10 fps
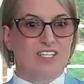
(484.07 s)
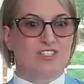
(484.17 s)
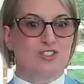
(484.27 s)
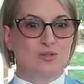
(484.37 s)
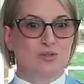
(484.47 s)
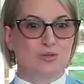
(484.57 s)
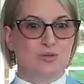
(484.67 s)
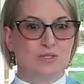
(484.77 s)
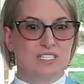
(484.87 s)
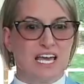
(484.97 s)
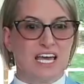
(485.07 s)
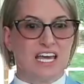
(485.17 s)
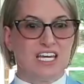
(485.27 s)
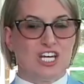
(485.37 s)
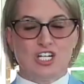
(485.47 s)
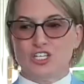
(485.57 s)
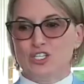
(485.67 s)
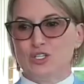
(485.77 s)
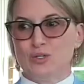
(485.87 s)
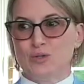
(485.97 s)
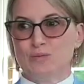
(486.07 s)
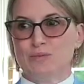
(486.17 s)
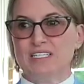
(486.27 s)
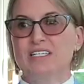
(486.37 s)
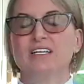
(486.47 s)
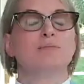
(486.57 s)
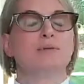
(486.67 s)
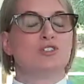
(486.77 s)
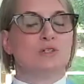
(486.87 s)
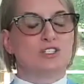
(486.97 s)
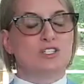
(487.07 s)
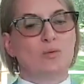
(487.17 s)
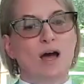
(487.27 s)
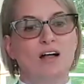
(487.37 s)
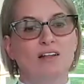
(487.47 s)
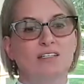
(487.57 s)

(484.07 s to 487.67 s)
to say, my son had been doing so well,